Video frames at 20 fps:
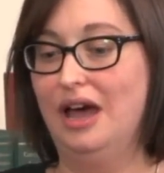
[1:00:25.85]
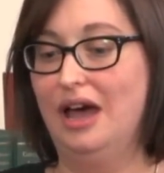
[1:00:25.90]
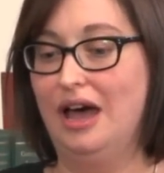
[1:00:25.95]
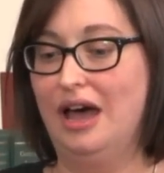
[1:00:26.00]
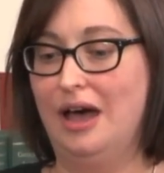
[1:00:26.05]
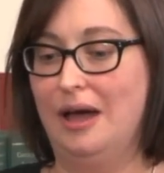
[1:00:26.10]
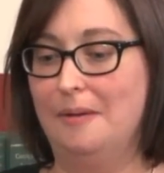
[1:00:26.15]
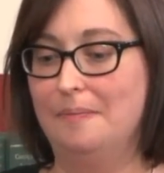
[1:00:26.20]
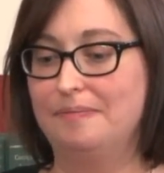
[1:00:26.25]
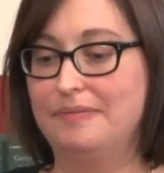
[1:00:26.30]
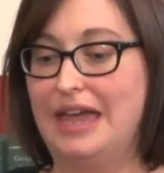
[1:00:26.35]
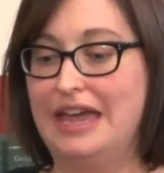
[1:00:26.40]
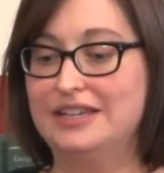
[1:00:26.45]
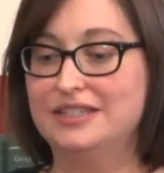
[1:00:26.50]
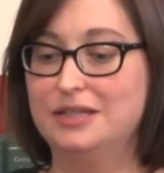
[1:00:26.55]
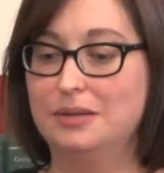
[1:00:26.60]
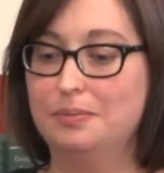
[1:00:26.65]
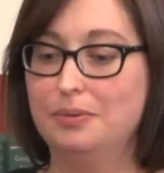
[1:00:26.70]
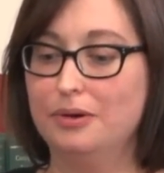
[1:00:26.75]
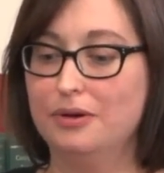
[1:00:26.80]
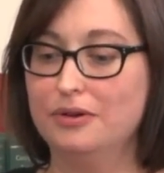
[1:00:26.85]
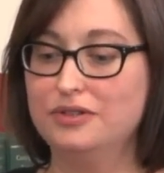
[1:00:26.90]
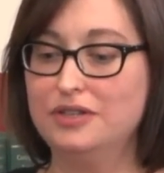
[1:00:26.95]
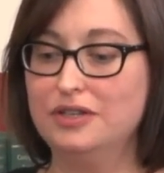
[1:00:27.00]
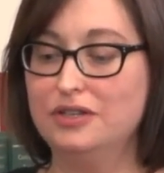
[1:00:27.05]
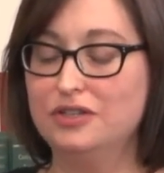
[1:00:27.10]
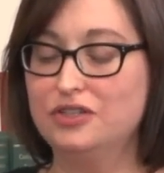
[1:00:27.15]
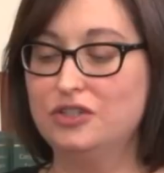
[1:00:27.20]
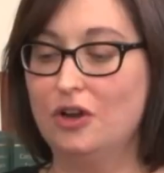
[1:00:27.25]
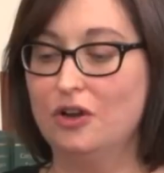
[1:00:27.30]
As the
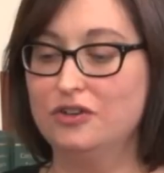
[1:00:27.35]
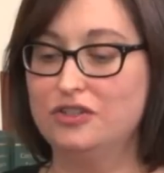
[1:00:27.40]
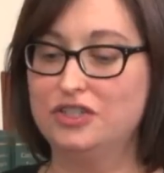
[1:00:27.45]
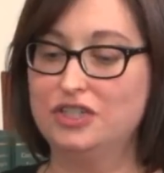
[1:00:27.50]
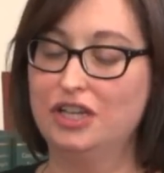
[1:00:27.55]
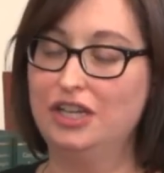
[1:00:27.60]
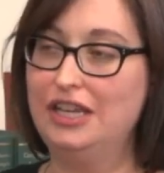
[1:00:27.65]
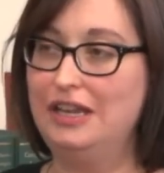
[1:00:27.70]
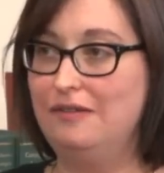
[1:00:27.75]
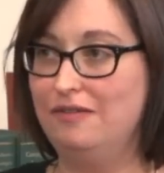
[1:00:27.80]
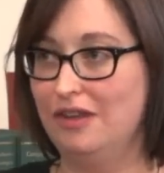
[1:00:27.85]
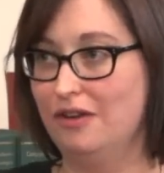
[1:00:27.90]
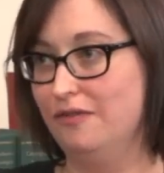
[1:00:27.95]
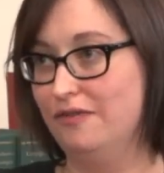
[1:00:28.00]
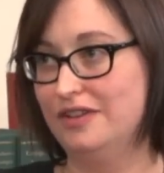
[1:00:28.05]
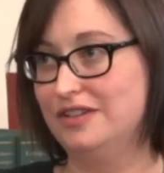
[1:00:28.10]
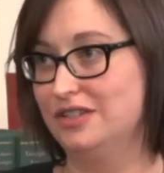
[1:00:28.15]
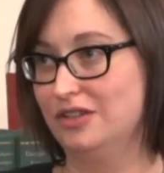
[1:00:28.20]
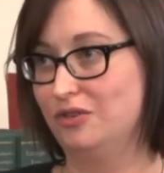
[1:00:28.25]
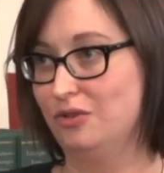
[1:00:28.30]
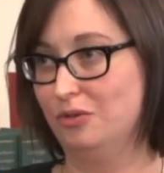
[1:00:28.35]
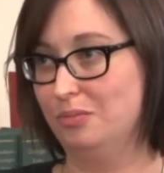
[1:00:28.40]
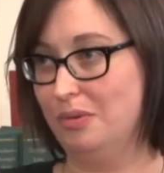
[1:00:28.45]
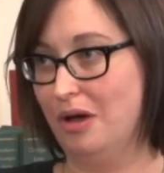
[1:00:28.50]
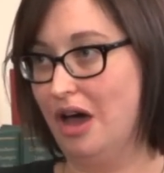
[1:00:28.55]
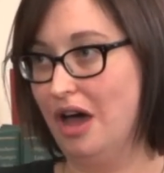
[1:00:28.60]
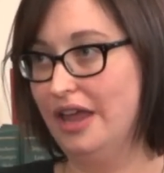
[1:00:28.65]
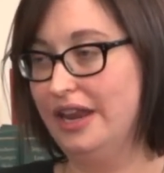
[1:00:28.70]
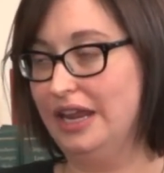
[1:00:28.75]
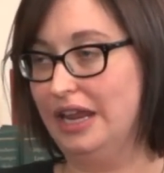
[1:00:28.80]
person starts to leave their physical
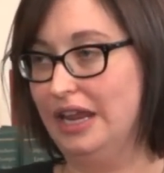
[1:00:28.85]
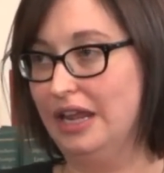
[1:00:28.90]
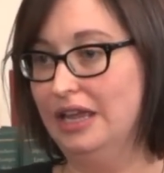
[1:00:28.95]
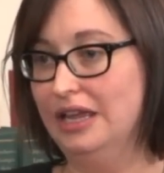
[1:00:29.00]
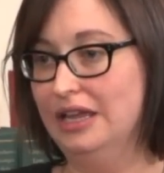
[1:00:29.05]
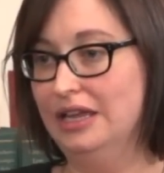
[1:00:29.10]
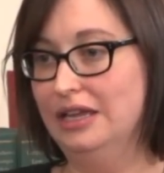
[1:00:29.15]
body,